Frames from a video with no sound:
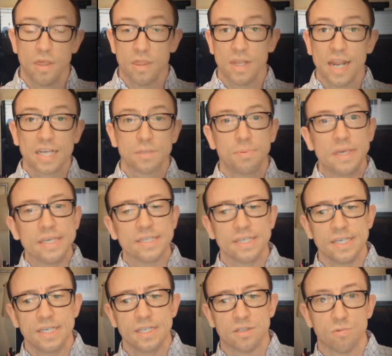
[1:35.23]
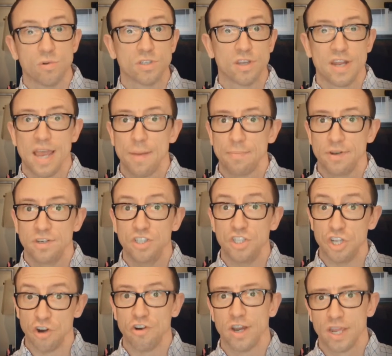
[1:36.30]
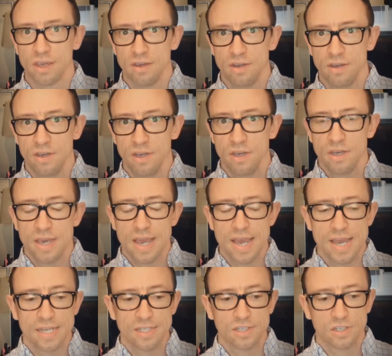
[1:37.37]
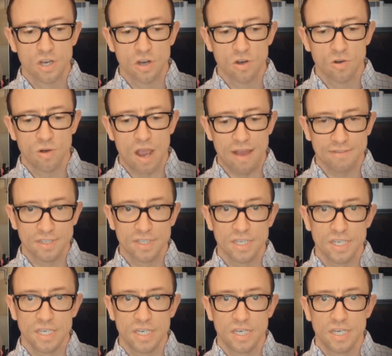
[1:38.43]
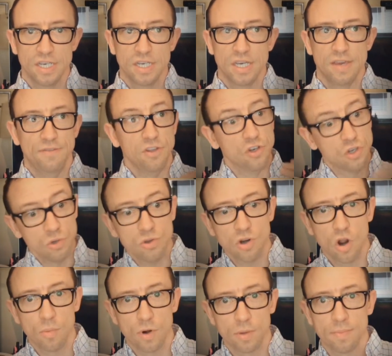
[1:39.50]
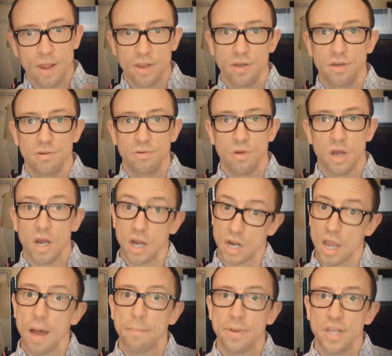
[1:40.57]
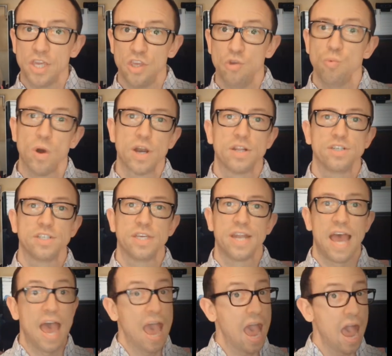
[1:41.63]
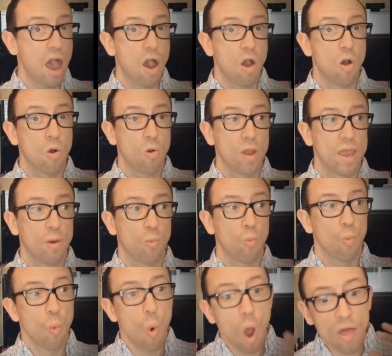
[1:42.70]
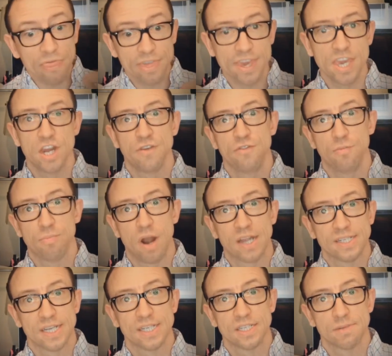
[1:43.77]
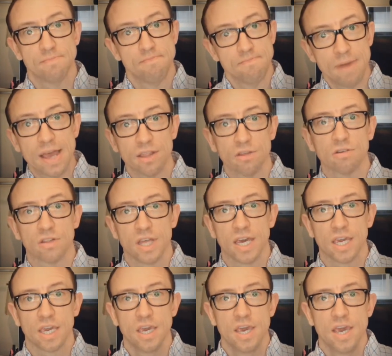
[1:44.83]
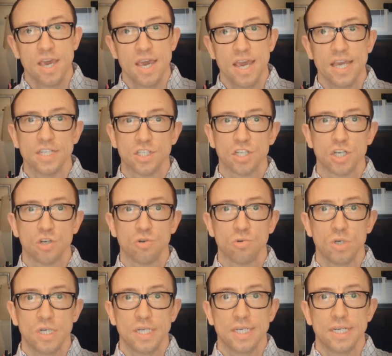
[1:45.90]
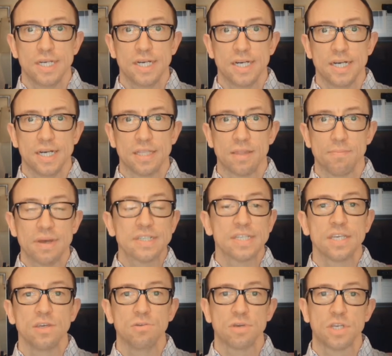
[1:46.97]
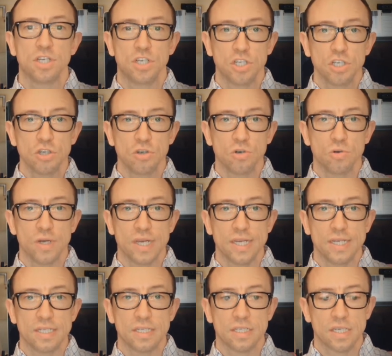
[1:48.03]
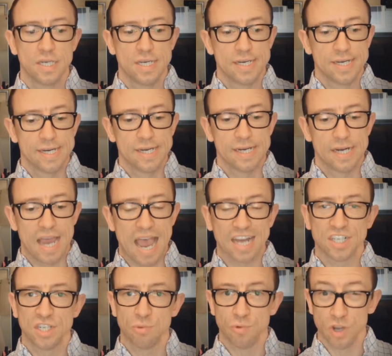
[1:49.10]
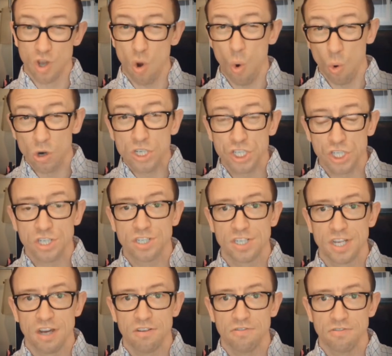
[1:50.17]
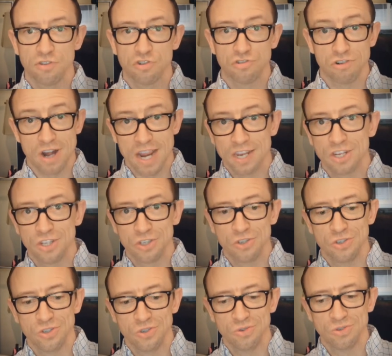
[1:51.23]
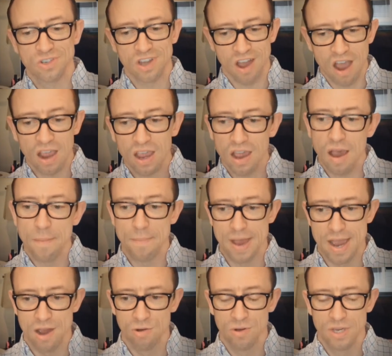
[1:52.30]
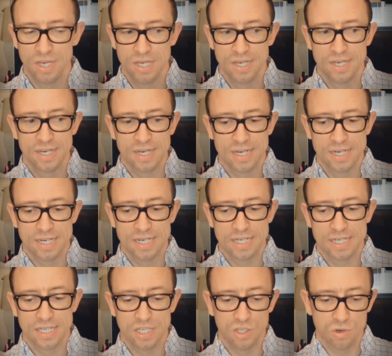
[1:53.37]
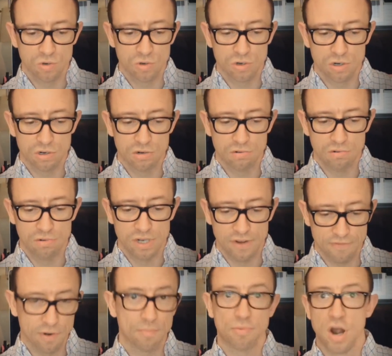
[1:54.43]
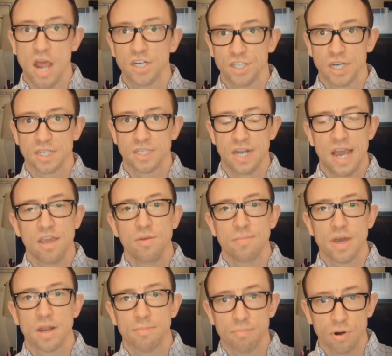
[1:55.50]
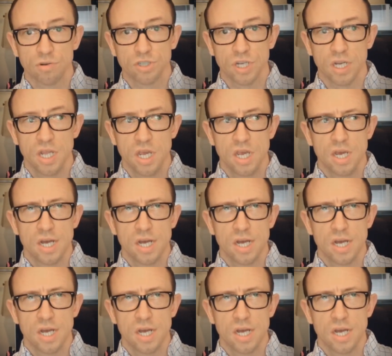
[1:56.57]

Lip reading: The next piece is what's going to happen during. And so obviously, if you do your homework about your company, you want to understand how and what the interview process might look like. And so the best thing you can do is actually record yourself trying to talk about your different projects and how you might approach it.